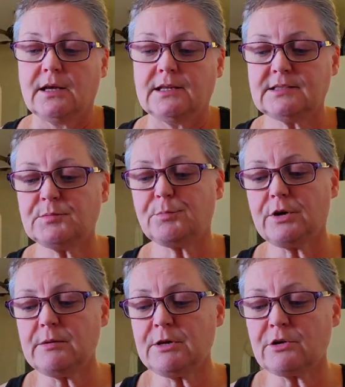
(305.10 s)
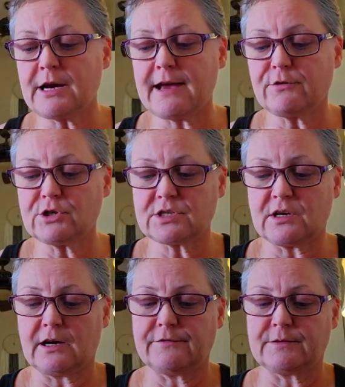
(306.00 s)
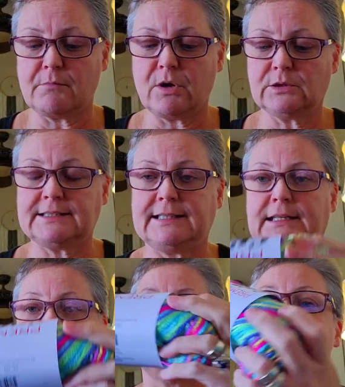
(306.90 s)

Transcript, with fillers: This is Premier Eversoft Multi.